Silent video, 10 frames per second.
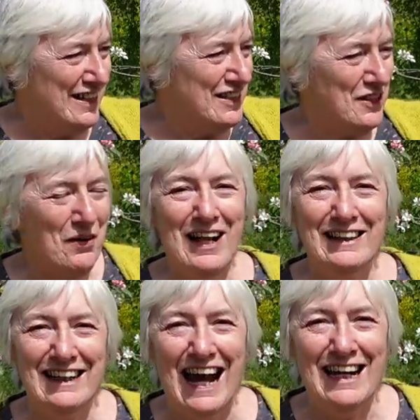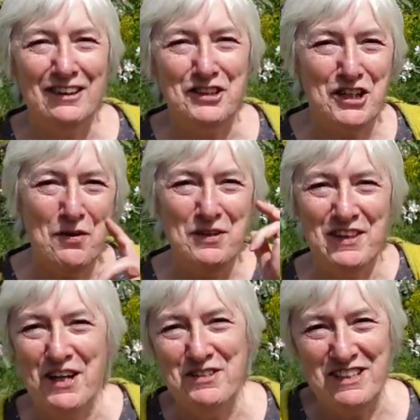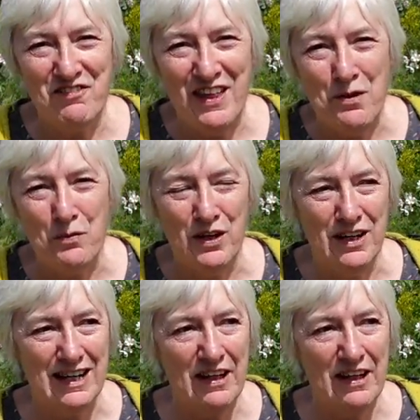So I'll, I'll show you those if they work,